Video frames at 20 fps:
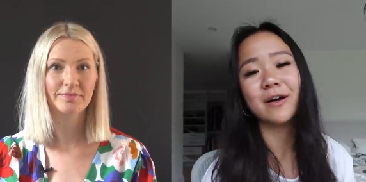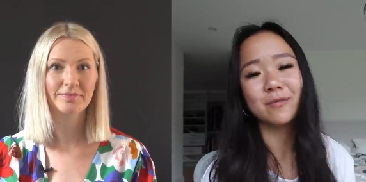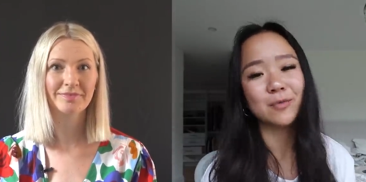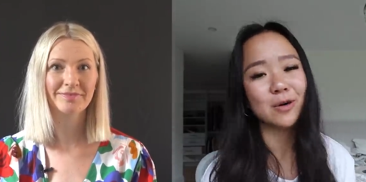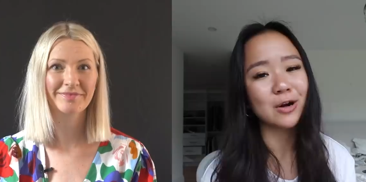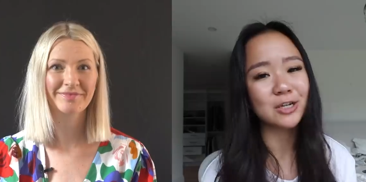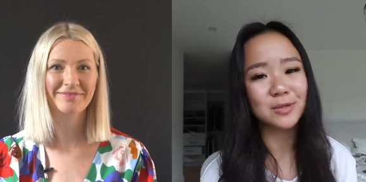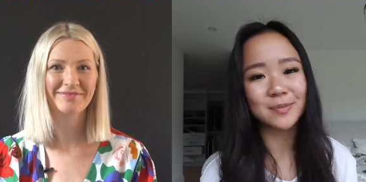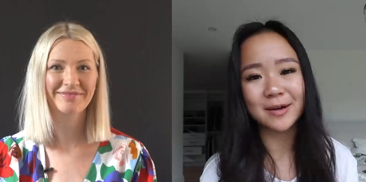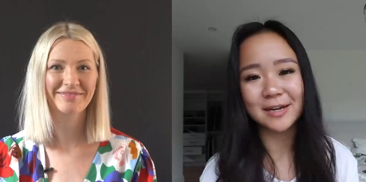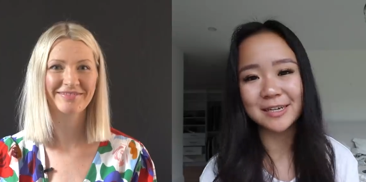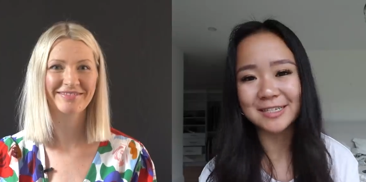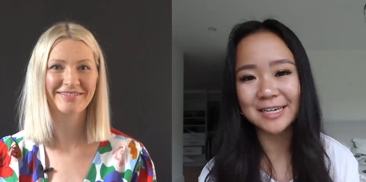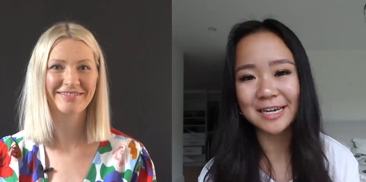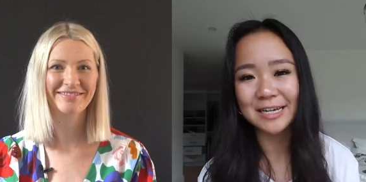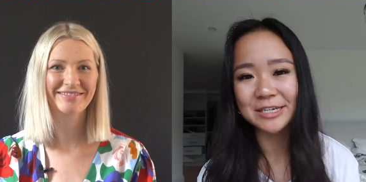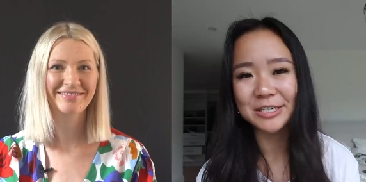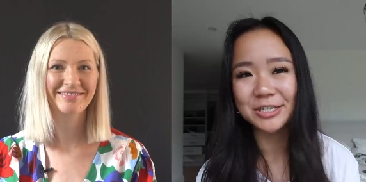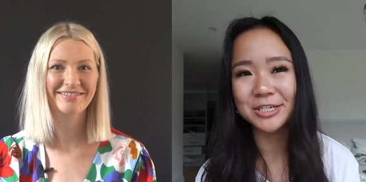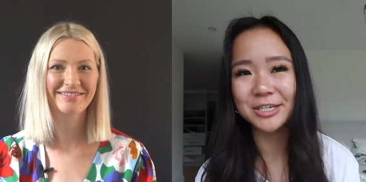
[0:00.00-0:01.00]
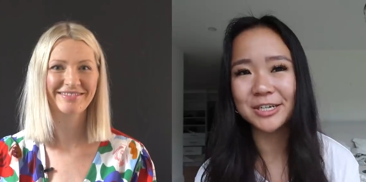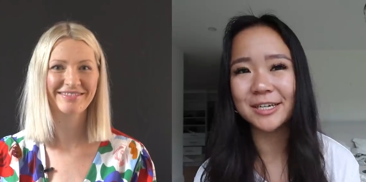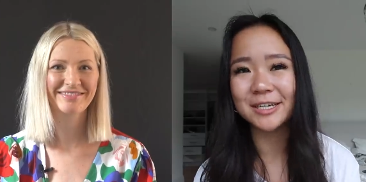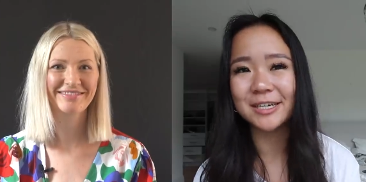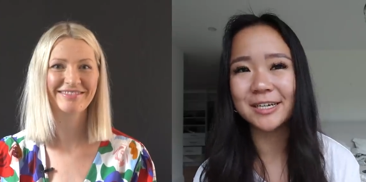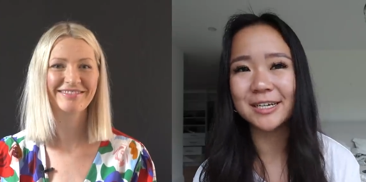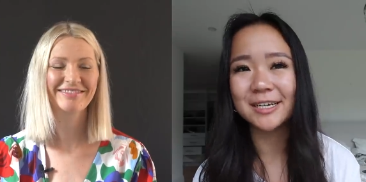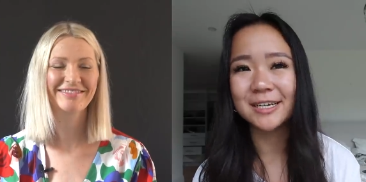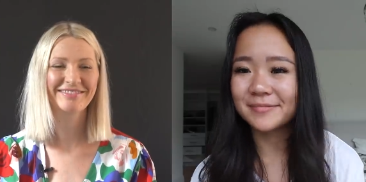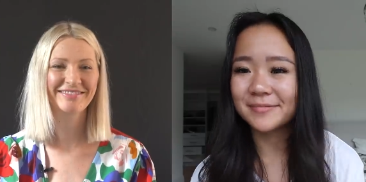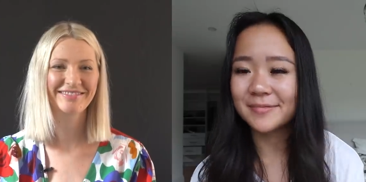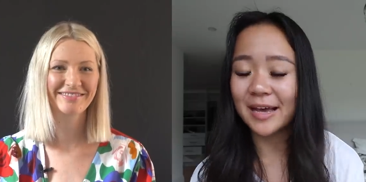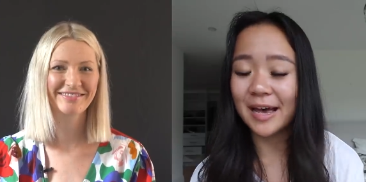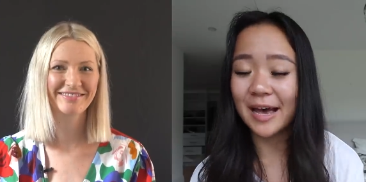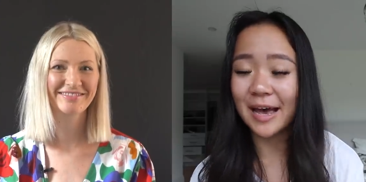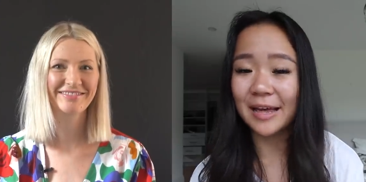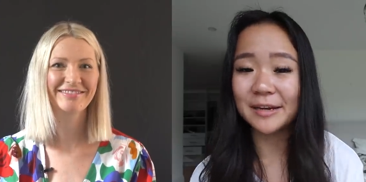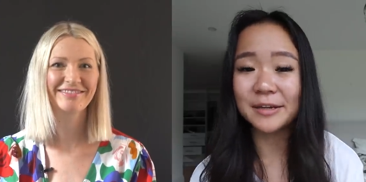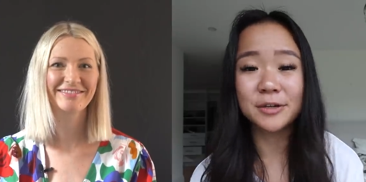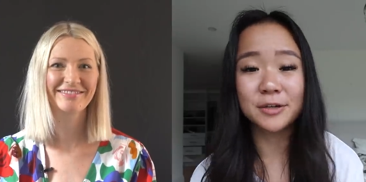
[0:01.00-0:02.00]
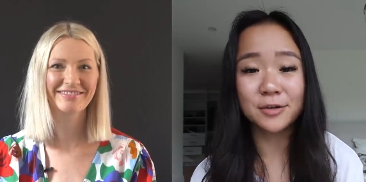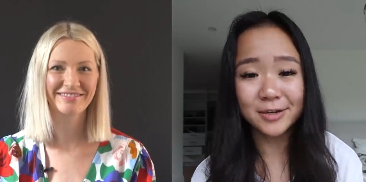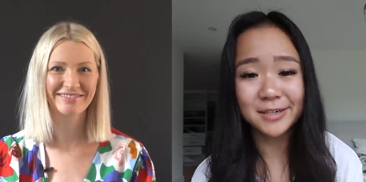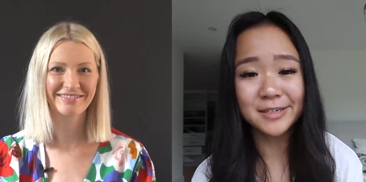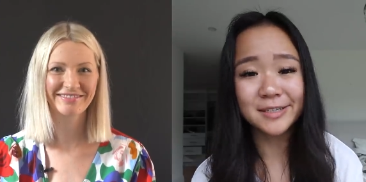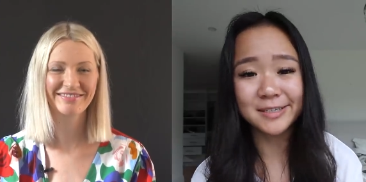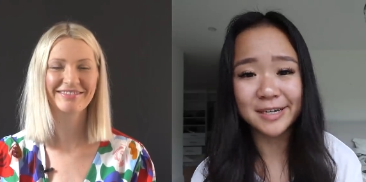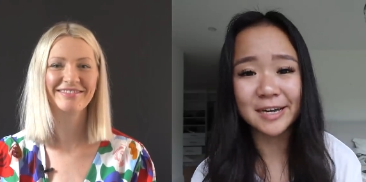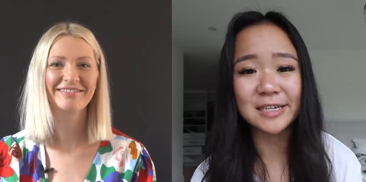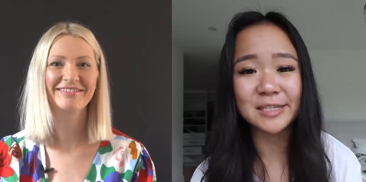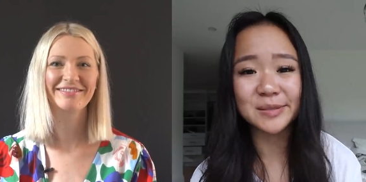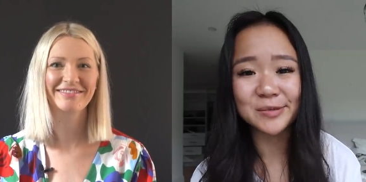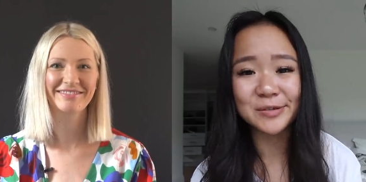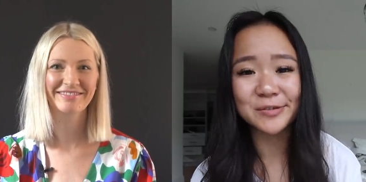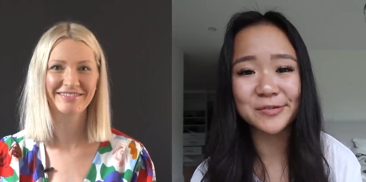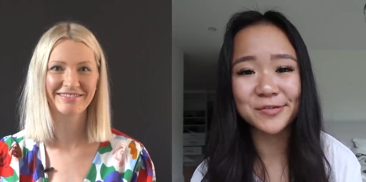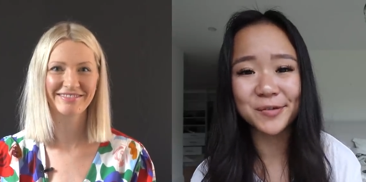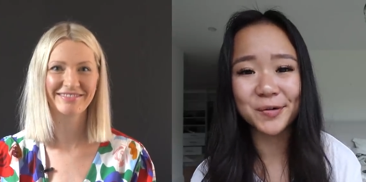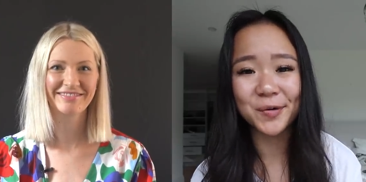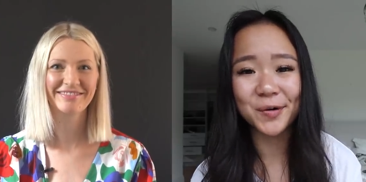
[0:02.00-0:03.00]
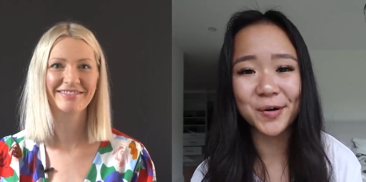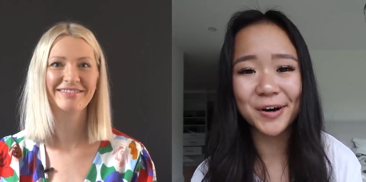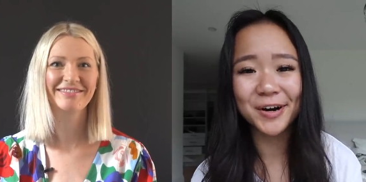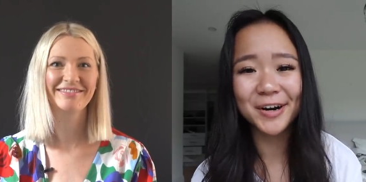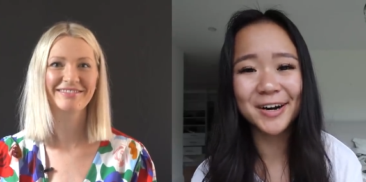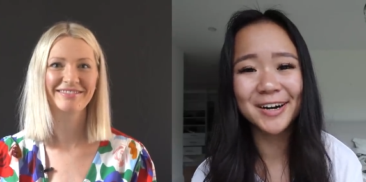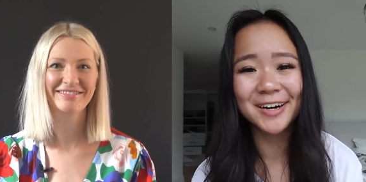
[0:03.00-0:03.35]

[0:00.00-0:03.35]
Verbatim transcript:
Speaker 1: have brought to my attention and criticize me for.